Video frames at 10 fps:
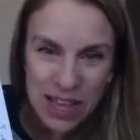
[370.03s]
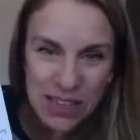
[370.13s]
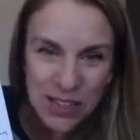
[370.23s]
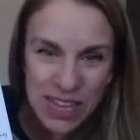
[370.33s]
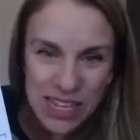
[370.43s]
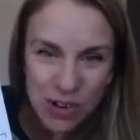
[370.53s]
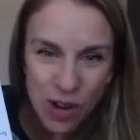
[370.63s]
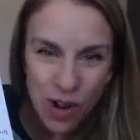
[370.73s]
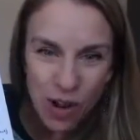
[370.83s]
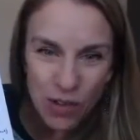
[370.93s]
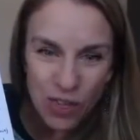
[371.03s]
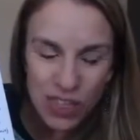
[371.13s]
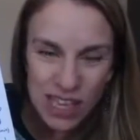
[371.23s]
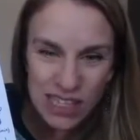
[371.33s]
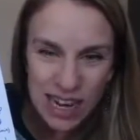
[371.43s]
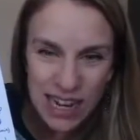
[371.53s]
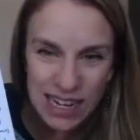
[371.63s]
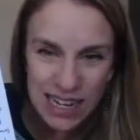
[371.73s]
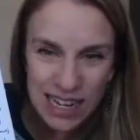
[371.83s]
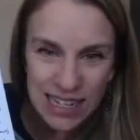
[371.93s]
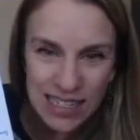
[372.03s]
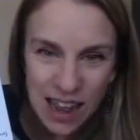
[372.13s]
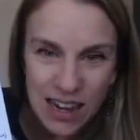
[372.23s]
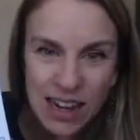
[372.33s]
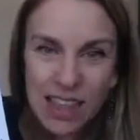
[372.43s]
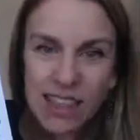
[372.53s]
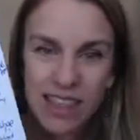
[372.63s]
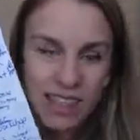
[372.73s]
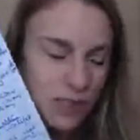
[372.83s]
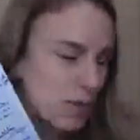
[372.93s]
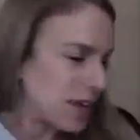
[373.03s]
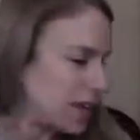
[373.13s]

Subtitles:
So these are all the things that I need to get done this week.